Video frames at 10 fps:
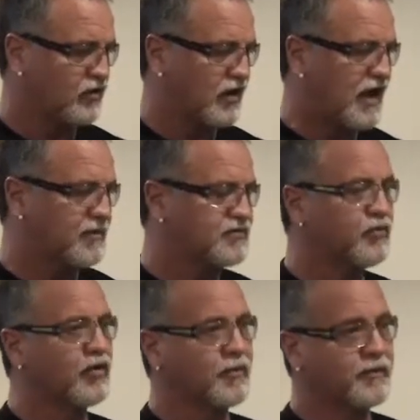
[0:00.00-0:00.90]
or how much
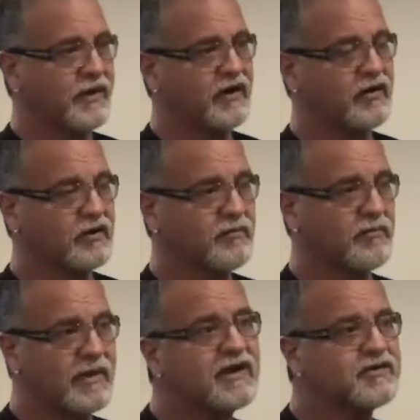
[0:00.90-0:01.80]
more prepared
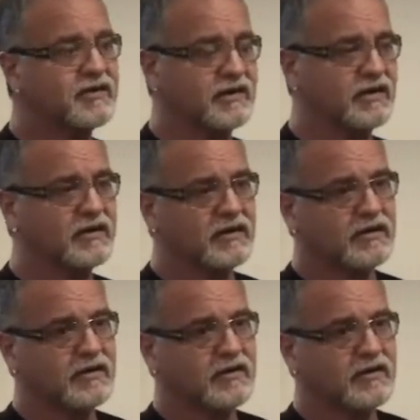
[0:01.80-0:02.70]
mentally
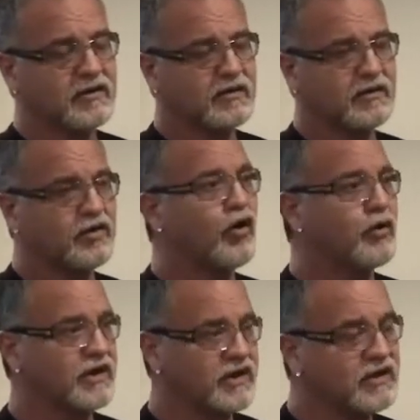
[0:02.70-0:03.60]

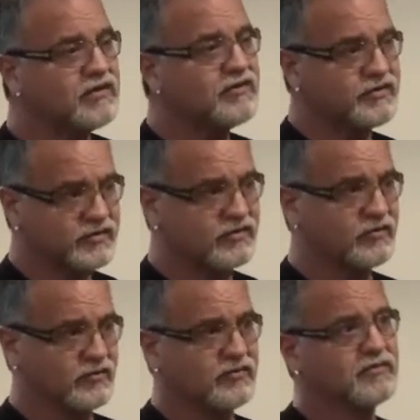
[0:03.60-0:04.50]
going
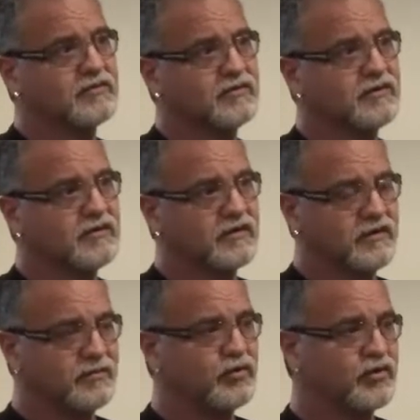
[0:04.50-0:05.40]
into
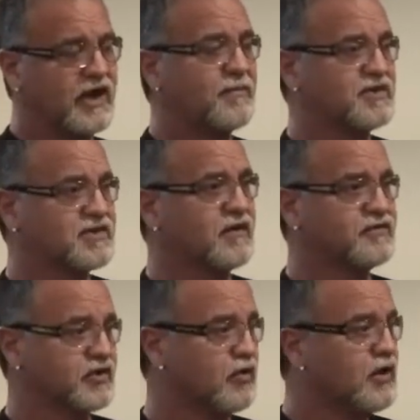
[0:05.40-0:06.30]
the boot camp
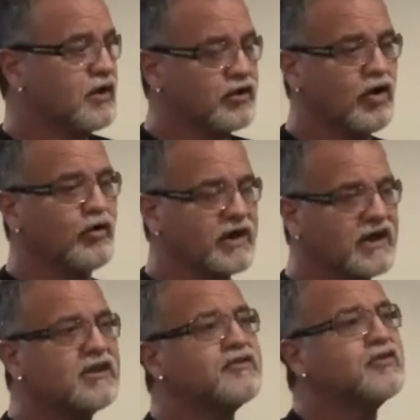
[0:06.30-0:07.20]
itself. So going
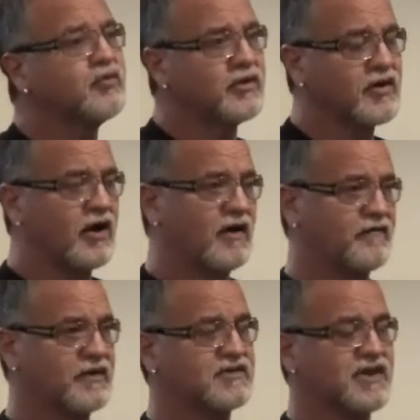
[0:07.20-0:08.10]
into with
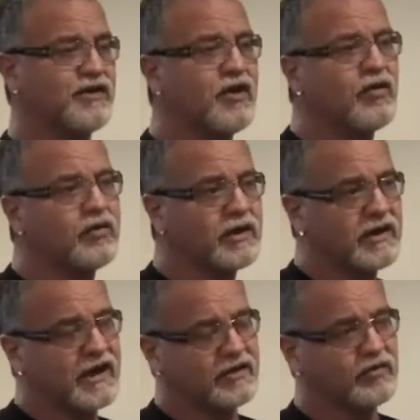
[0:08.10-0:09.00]
confidence and
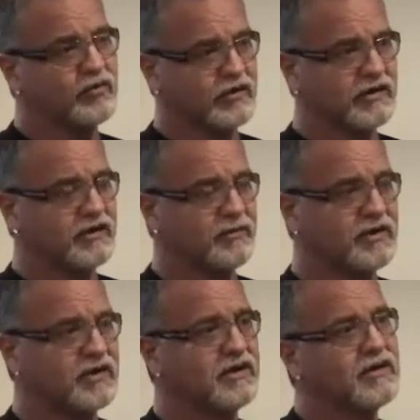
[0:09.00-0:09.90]
knowing that you were going to
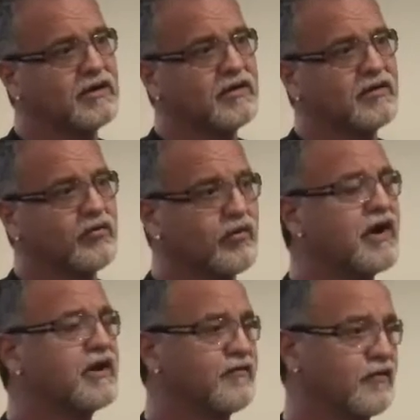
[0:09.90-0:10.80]
be
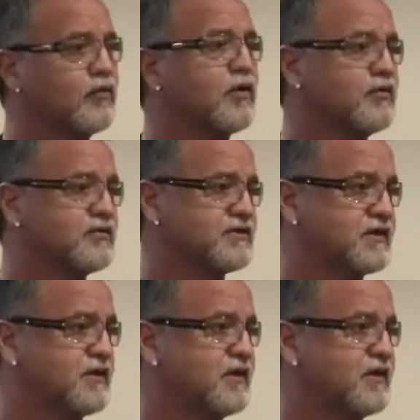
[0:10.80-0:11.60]
ready for what was to